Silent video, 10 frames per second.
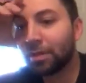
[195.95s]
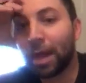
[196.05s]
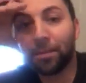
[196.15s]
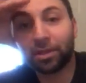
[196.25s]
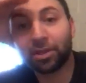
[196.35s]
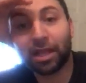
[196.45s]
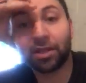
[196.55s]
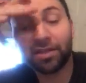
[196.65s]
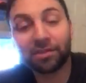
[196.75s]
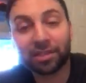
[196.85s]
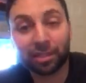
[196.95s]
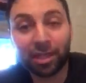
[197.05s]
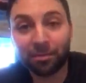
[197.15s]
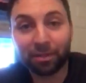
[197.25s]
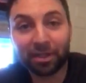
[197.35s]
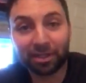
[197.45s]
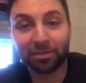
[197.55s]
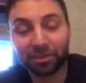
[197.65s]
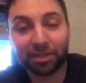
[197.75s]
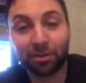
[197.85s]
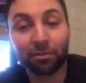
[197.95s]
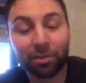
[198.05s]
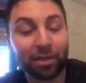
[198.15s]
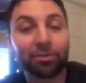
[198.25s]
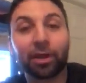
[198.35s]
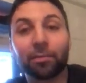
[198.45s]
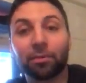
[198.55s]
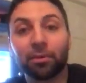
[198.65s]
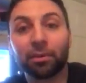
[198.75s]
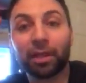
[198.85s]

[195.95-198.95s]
I mean, literally, I couldn't even sleep because it was so incredible.